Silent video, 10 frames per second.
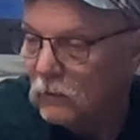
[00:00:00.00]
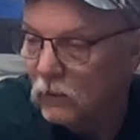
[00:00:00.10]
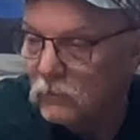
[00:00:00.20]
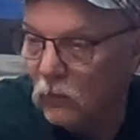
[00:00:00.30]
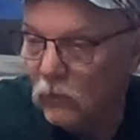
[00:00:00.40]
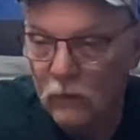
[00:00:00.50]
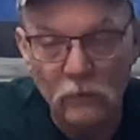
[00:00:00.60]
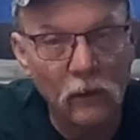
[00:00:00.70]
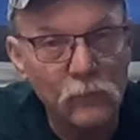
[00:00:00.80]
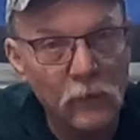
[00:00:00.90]
So that
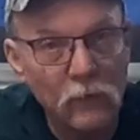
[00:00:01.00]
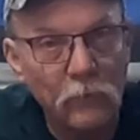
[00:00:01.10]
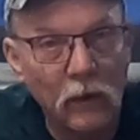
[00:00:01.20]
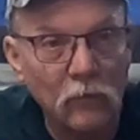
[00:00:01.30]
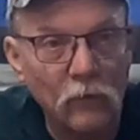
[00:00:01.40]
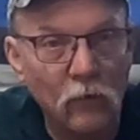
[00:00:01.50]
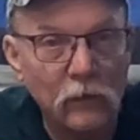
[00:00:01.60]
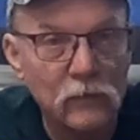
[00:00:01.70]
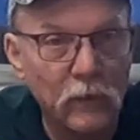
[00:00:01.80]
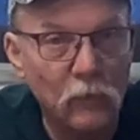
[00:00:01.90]
tells me the powder
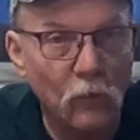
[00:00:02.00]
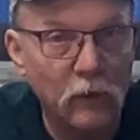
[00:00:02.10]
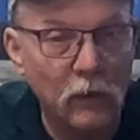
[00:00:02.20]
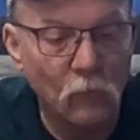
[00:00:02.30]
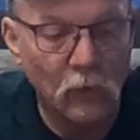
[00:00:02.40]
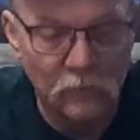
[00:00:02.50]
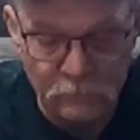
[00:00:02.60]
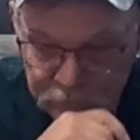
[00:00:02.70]
coating's been working well.